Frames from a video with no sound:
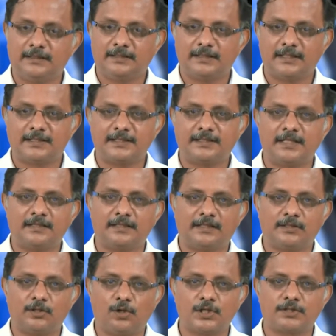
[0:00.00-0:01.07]
the signal
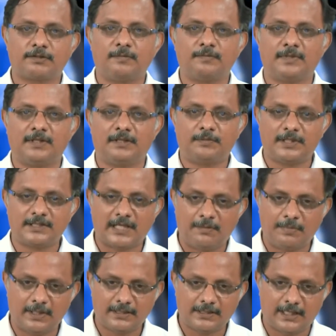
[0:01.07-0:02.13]
that goes from the
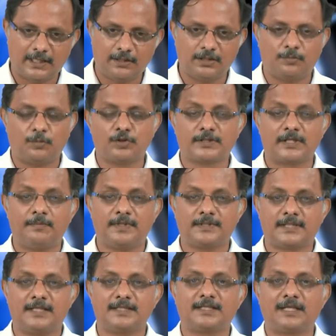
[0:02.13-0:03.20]
presynaptic side to the postsynaptic
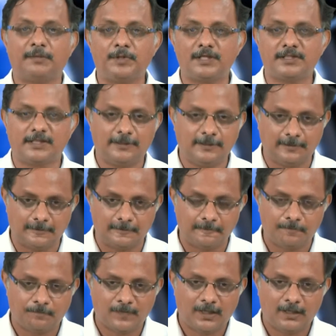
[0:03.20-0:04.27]
side is a chemical signal.
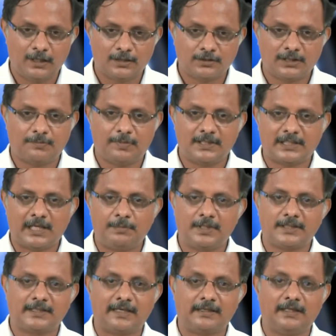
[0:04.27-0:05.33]
So, the presynaptic
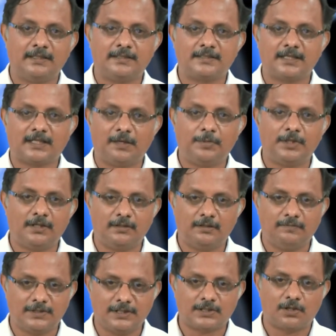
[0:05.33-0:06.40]
side releases a chemical
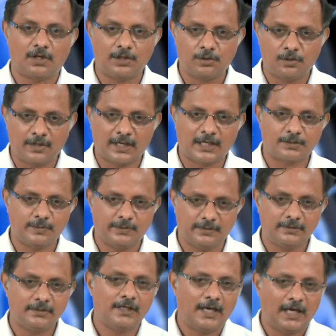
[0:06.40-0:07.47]
which is called neurotransmitter,
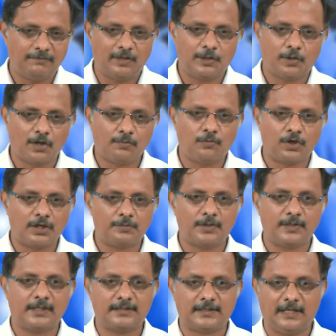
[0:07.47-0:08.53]
and we will talk more
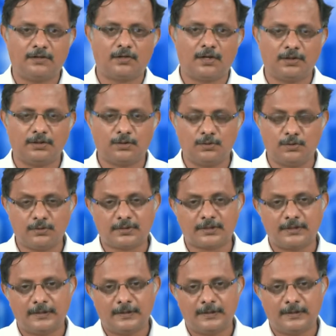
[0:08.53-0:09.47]
about this later on in the course.